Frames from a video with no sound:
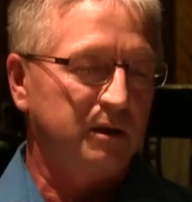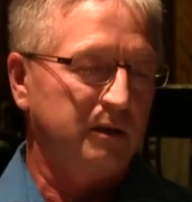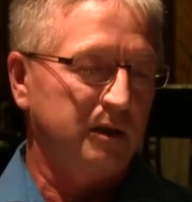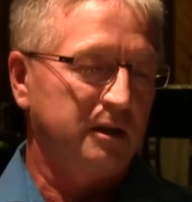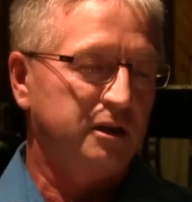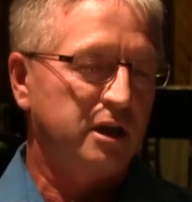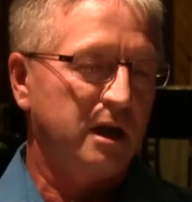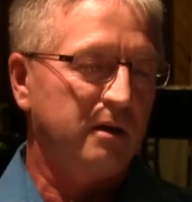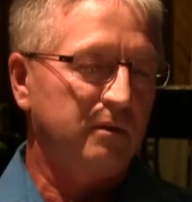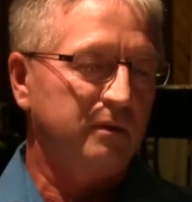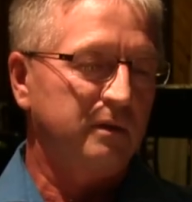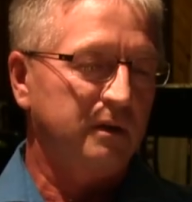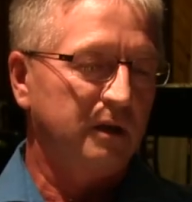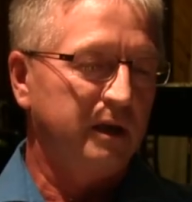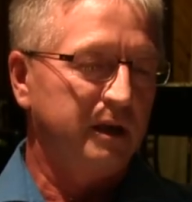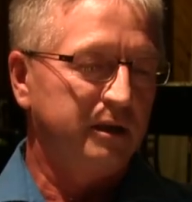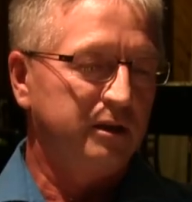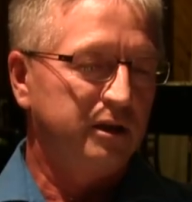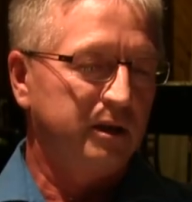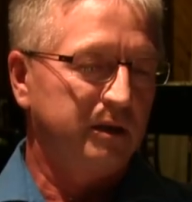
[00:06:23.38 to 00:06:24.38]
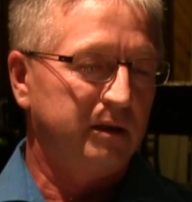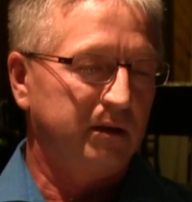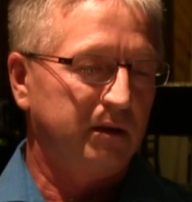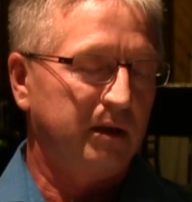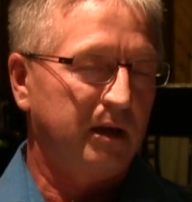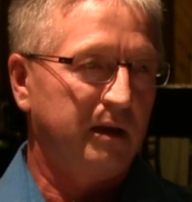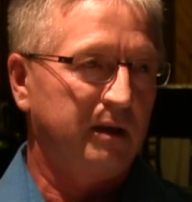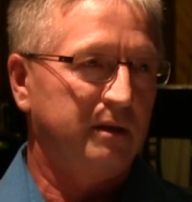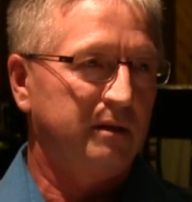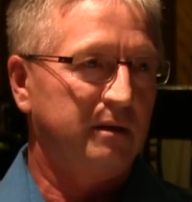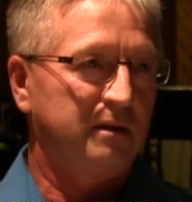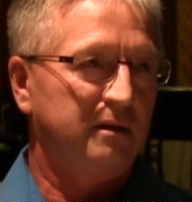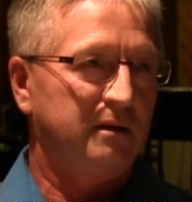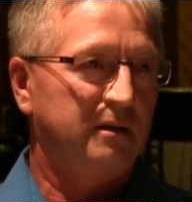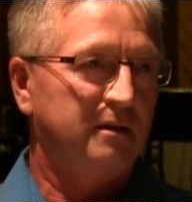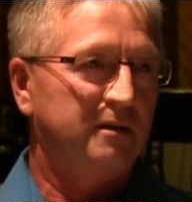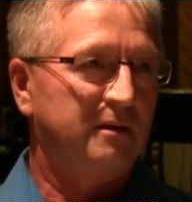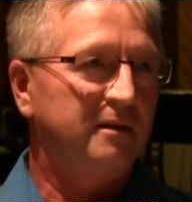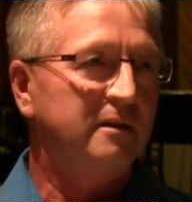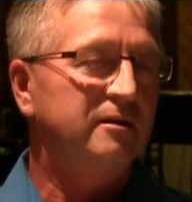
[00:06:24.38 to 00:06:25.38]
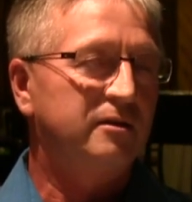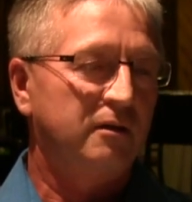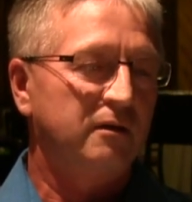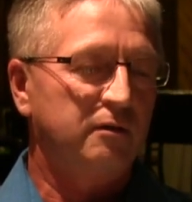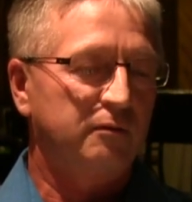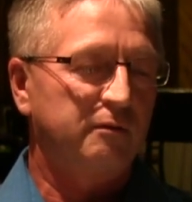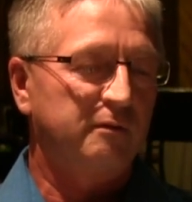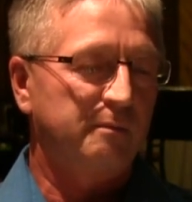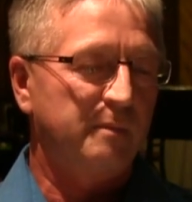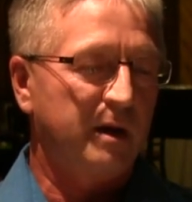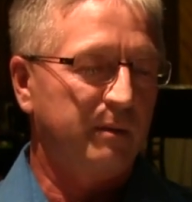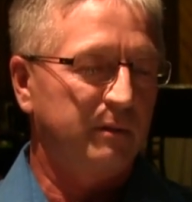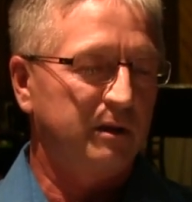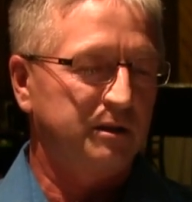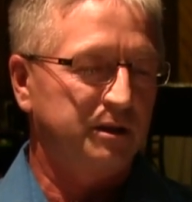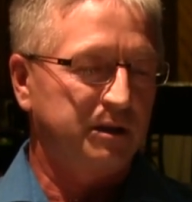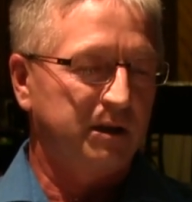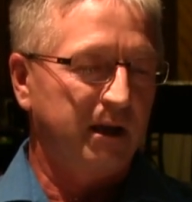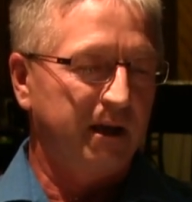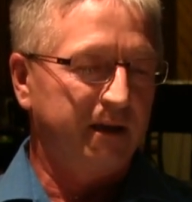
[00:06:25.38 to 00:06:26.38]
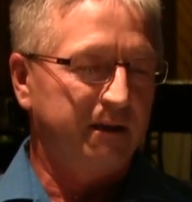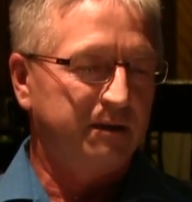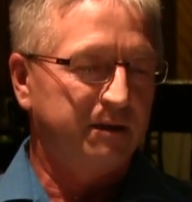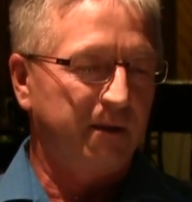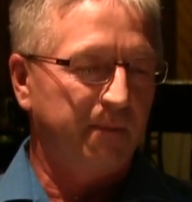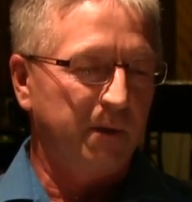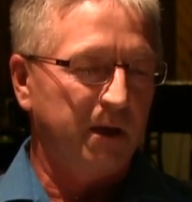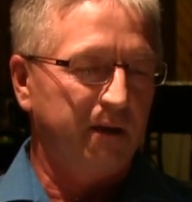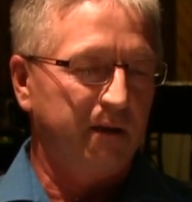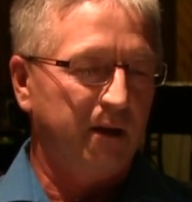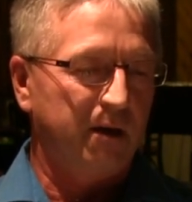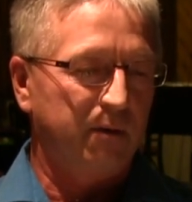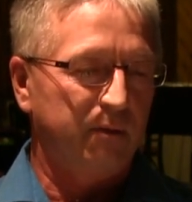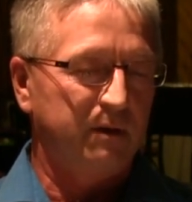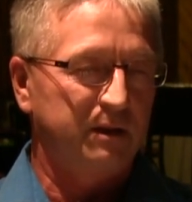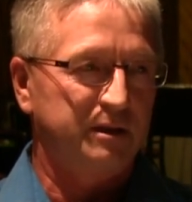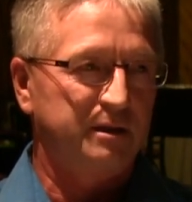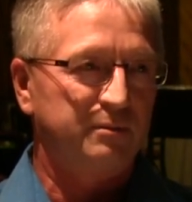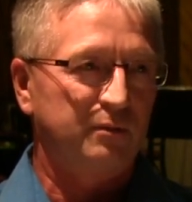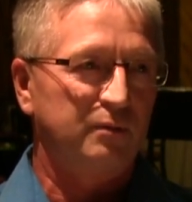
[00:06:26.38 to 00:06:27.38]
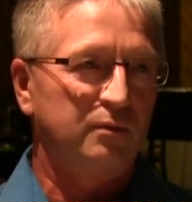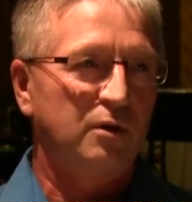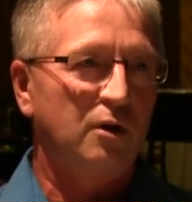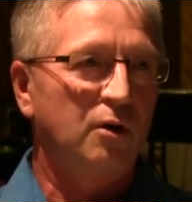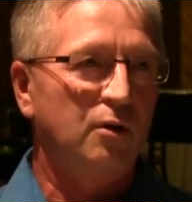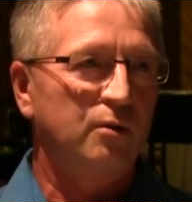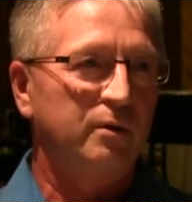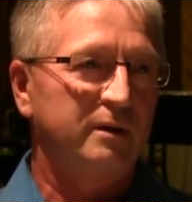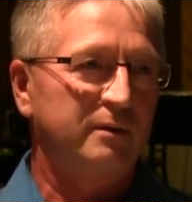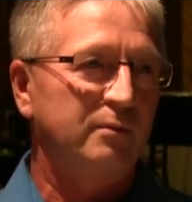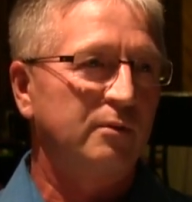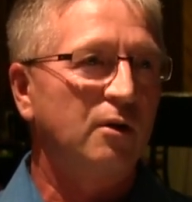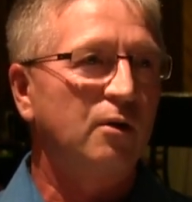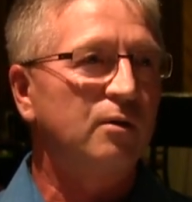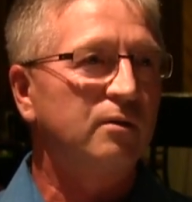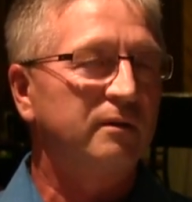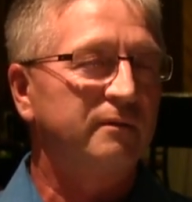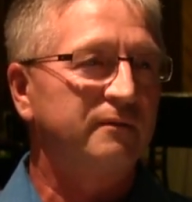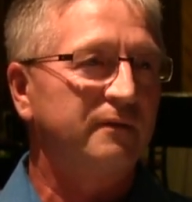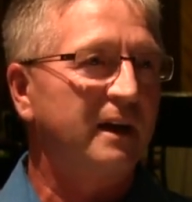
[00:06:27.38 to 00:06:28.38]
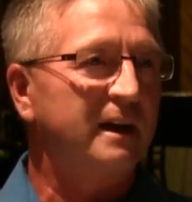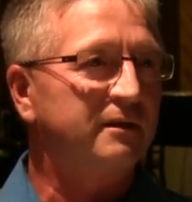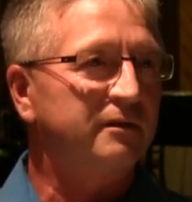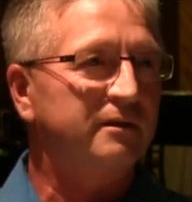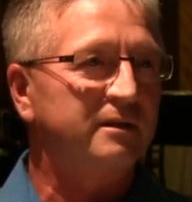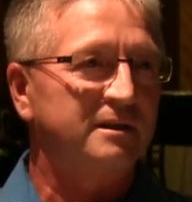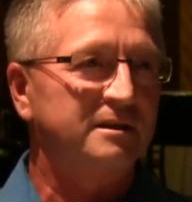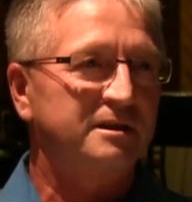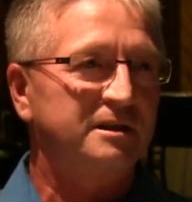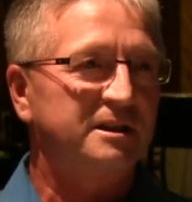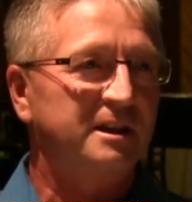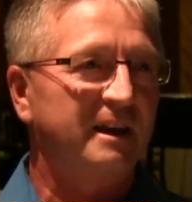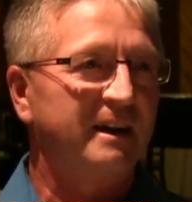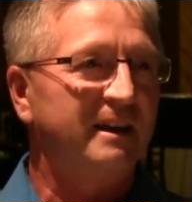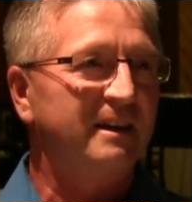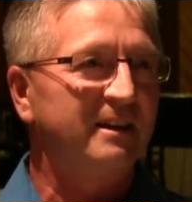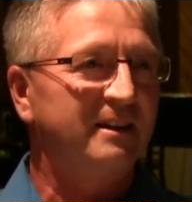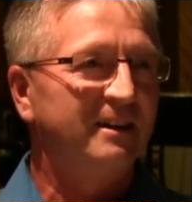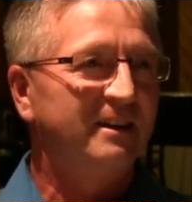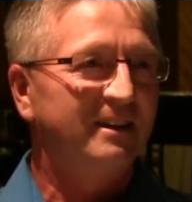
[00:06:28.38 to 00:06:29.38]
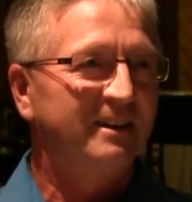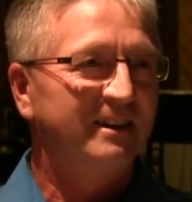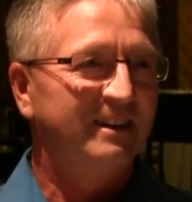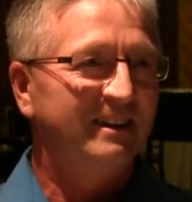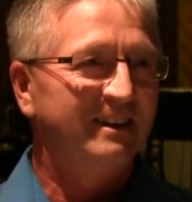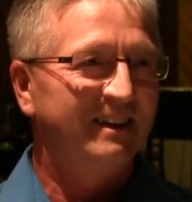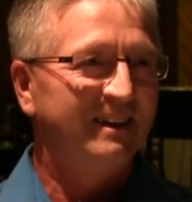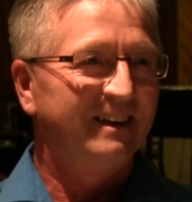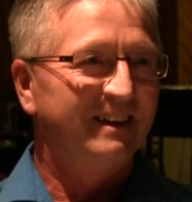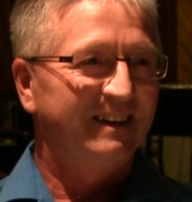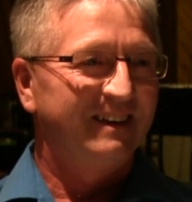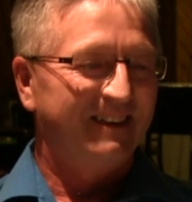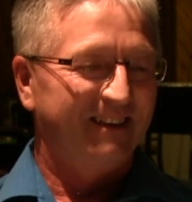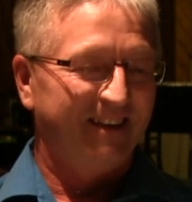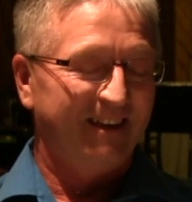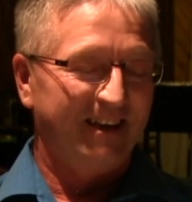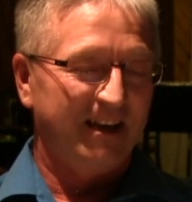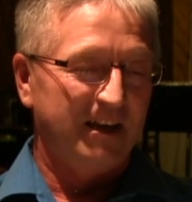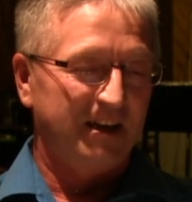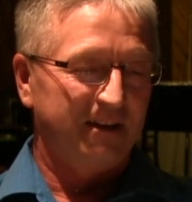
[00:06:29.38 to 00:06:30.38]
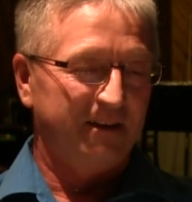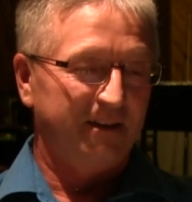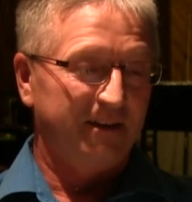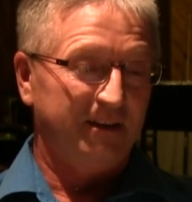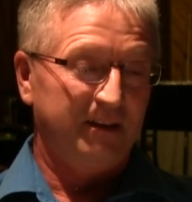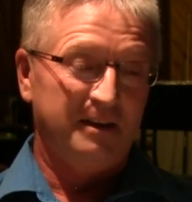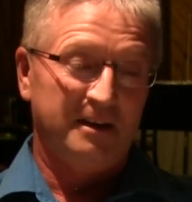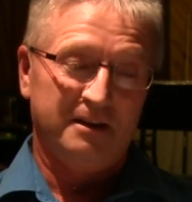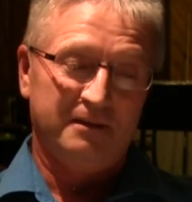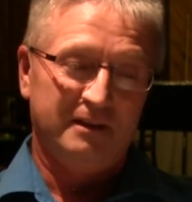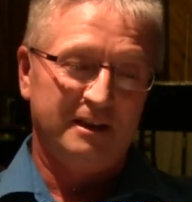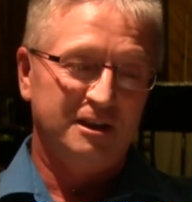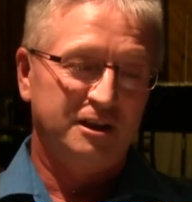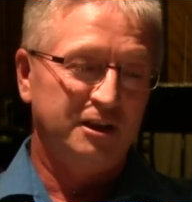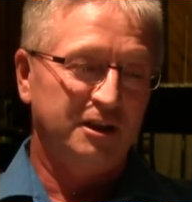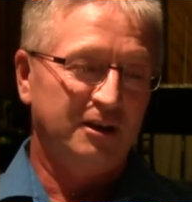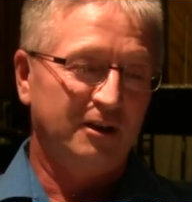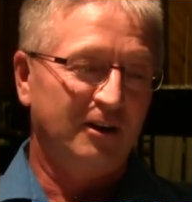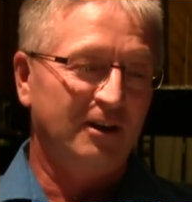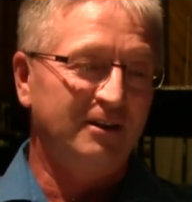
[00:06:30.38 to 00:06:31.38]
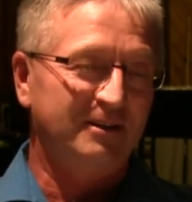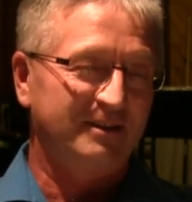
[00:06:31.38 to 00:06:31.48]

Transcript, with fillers: to the Chetwynd Legion and to the Remembrance Days, I mean, there was row and row of veterans, eh? And uh, this year,